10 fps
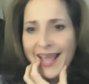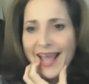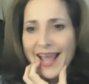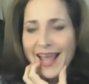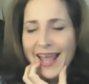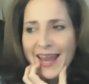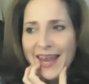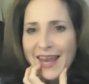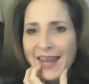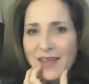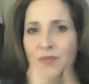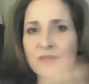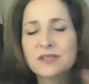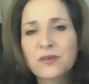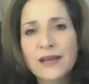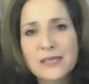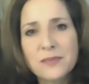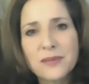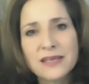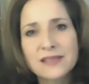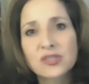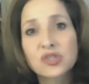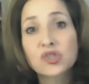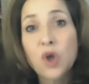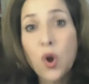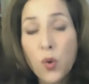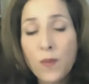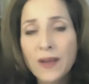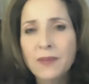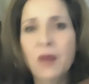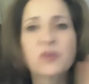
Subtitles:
and it was crazy because so many people,